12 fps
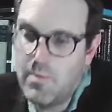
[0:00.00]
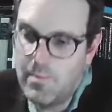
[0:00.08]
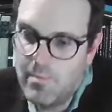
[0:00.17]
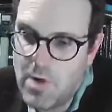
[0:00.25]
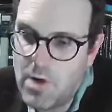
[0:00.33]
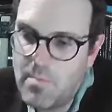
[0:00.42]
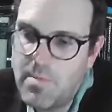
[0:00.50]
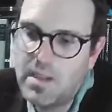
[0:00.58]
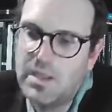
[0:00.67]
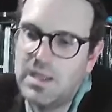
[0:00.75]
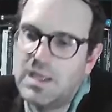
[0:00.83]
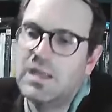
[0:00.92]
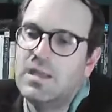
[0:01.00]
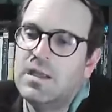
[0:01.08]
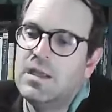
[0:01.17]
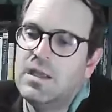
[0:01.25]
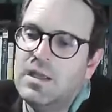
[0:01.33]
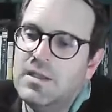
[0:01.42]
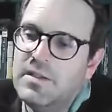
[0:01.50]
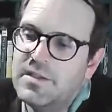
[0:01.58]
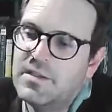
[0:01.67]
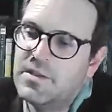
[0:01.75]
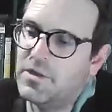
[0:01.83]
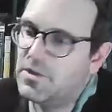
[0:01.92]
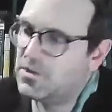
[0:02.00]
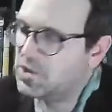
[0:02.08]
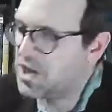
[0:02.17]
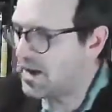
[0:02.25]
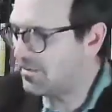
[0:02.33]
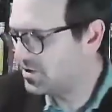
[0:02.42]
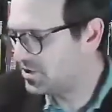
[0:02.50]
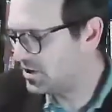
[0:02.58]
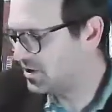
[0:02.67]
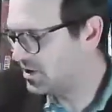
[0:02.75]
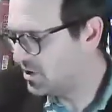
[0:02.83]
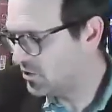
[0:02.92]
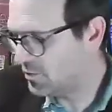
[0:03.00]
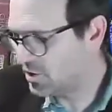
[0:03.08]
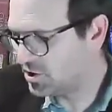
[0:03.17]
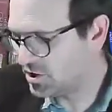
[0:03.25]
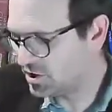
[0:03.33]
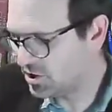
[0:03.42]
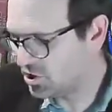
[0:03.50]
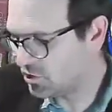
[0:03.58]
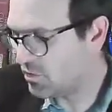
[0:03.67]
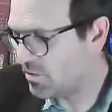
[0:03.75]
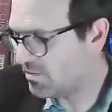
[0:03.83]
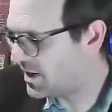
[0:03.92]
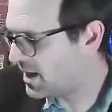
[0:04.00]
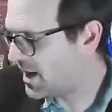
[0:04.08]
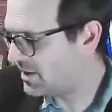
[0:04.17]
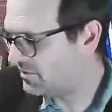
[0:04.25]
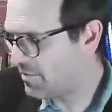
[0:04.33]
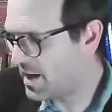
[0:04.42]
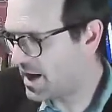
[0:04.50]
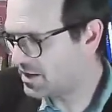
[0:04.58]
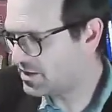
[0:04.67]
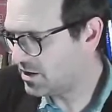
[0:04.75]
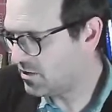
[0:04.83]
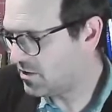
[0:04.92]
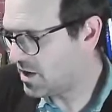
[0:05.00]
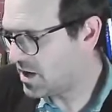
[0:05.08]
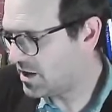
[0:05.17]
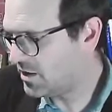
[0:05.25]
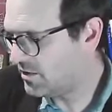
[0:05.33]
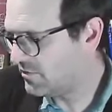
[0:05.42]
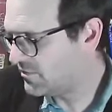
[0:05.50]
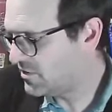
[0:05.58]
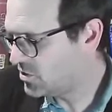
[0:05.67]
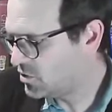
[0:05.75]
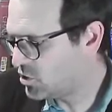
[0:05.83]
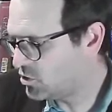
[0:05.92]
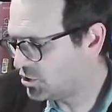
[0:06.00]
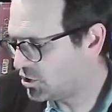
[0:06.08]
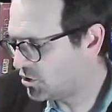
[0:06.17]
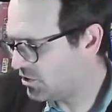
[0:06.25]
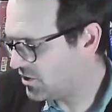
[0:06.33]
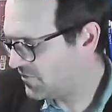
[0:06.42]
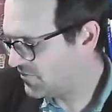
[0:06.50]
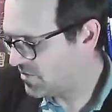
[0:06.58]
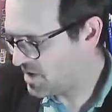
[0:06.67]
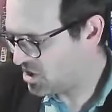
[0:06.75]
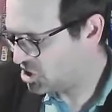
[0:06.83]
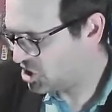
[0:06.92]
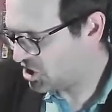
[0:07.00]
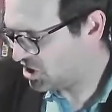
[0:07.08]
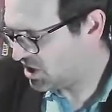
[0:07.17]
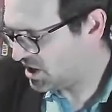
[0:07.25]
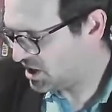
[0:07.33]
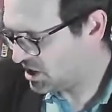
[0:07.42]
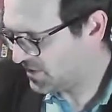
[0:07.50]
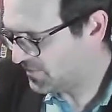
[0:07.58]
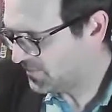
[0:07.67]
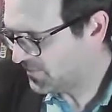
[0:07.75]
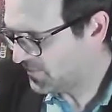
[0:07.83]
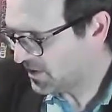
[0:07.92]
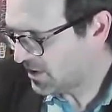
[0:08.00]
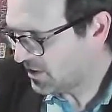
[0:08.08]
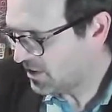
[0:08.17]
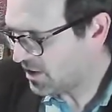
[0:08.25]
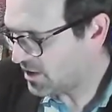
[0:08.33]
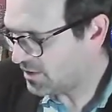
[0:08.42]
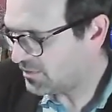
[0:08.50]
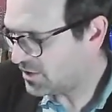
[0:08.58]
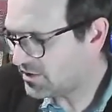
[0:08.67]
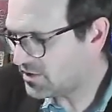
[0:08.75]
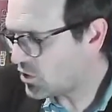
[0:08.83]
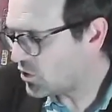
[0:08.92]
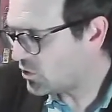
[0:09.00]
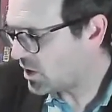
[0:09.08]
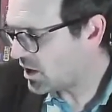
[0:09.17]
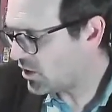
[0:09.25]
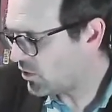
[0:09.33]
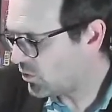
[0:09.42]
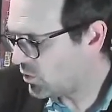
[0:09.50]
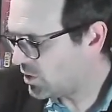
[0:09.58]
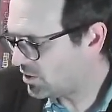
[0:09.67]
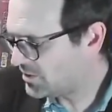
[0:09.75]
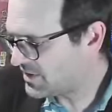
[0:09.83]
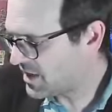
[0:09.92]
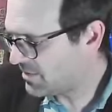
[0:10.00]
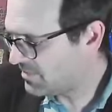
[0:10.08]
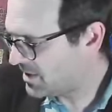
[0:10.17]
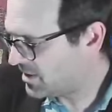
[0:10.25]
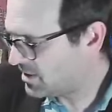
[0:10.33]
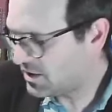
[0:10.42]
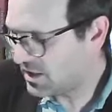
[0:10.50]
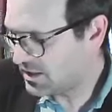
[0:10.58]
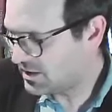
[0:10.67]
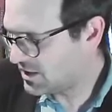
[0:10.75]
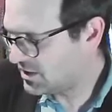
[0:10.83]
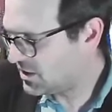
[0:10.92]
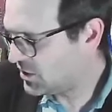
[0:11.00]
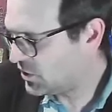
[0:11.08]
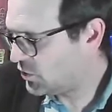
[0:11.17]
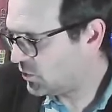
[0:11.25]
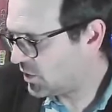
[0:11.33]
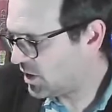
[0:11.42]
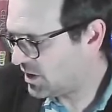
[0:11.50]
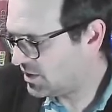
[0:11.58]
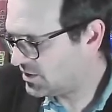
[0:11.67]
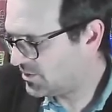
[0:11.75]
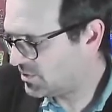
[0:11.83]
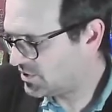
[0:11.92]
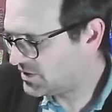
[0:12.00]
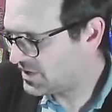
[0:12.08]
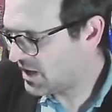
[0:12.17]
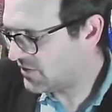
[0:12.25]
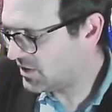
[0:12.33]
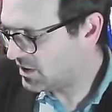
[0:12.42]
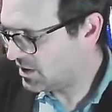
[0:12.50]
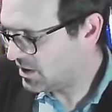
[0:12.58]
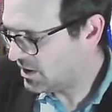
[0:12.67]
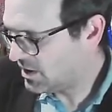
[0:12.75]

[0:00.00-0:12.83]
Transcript: mobility in this little chapter, which is short, but it has packed a lot of cultural information in it. And so we'll stop there and then continue on to book 7